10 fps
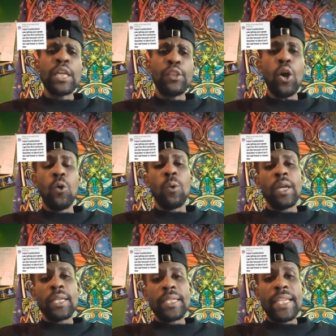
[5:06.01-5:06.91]
Now,
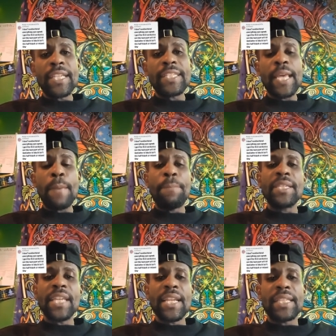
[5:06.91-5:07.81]
this
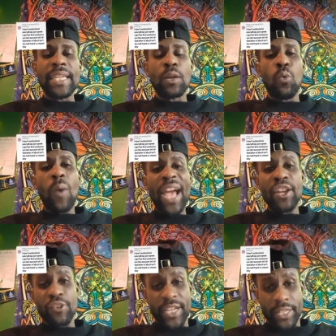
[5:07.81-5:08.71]
epigenetic
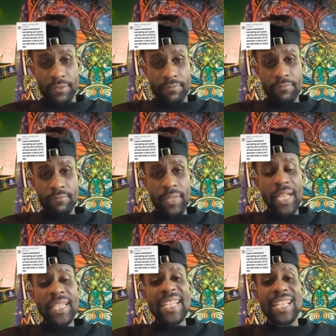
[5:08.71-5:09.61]
wiring
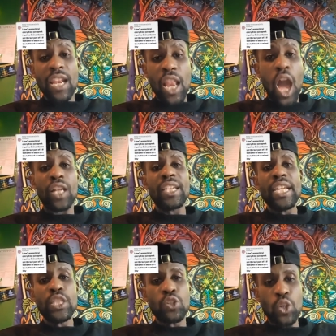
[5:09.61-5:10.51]
that is locked
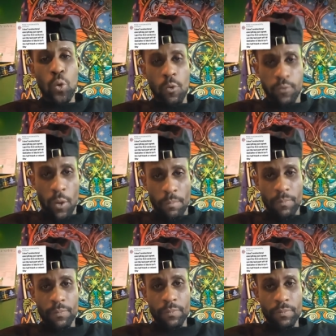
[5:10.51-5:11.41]
into the ovum
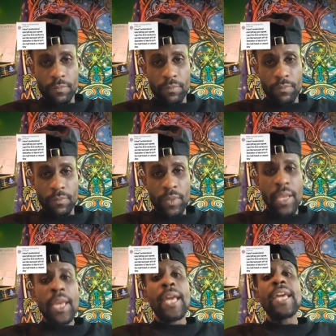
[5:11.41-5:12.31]

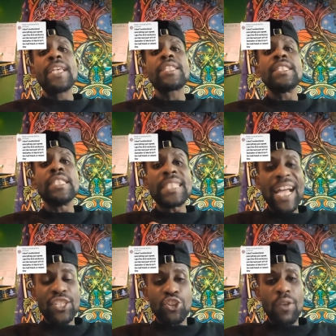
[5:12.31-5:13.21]
is
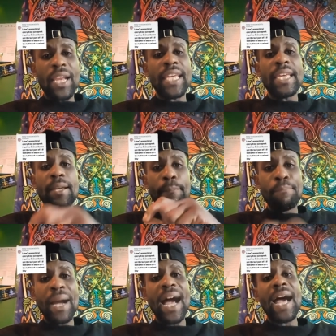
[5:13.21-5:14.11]
naturally
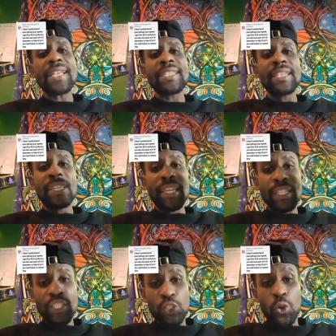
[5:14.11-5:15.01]
passed
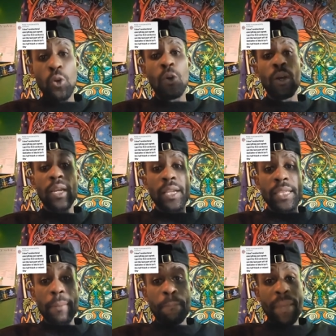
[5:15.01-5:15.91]
to
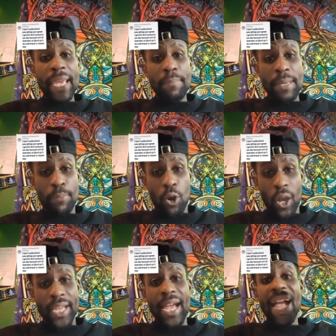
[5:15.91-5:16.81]
the baby
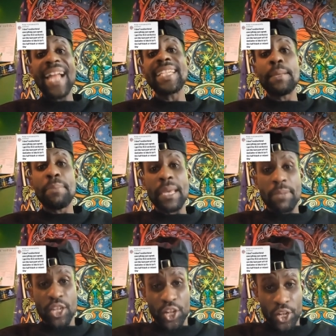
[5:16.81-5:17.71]
boy and the
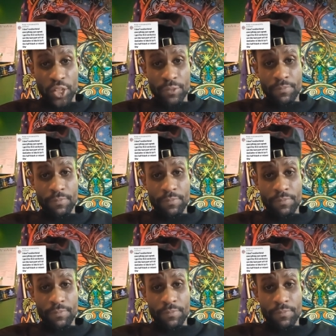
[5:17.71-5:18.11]
baby girl.